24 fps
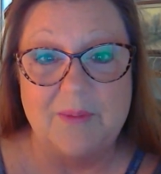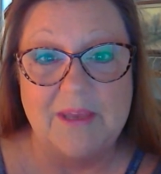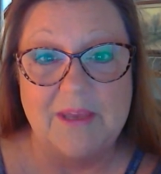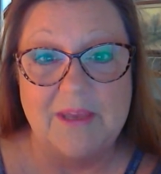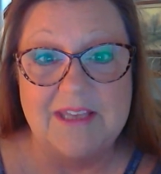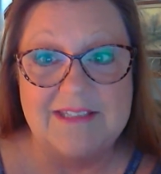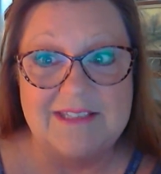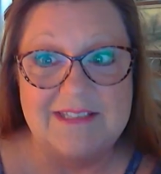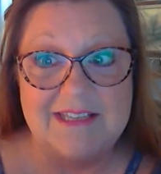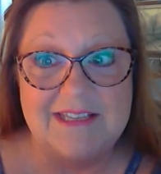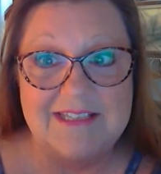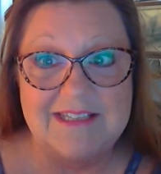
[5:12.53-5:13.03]

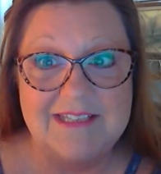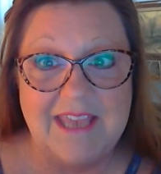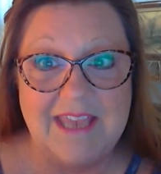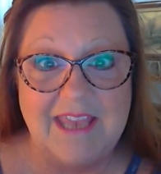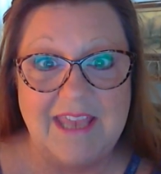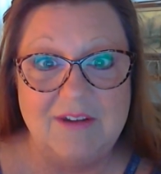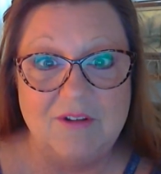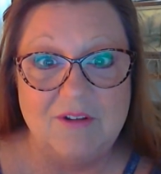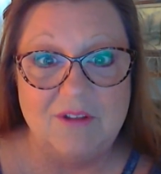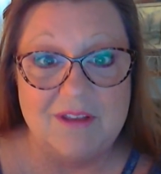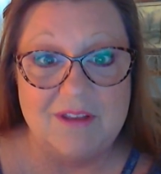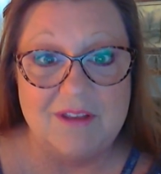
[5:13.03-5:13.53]
because this
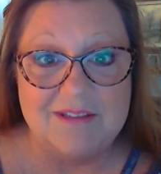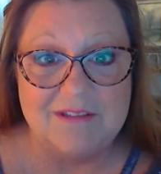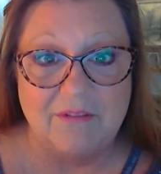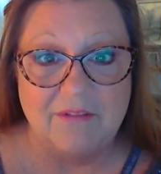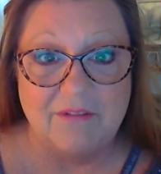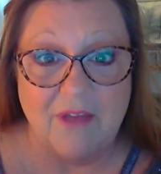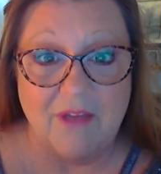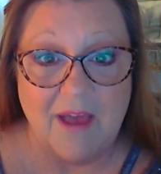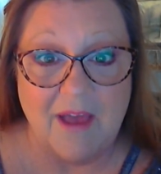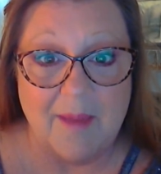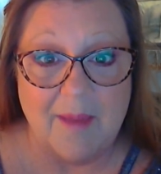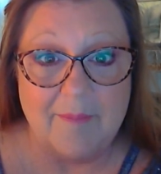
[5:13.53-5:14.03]
candle is a
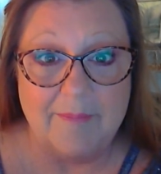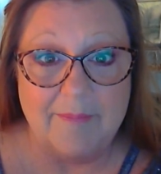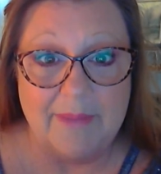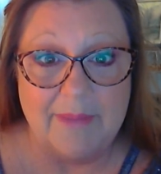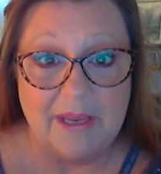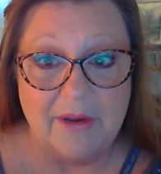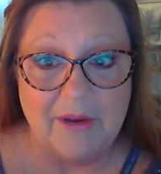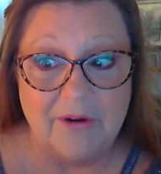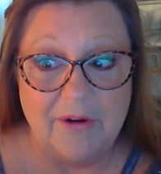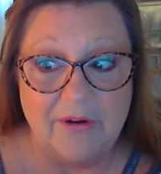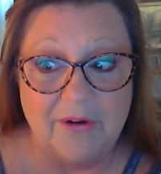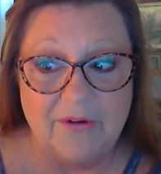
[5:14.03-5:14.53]
lot
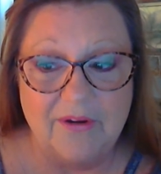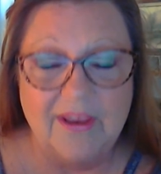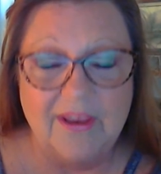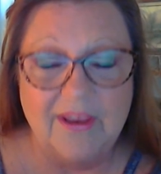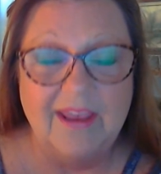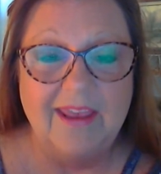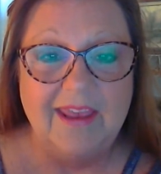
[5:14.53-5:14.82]
bigger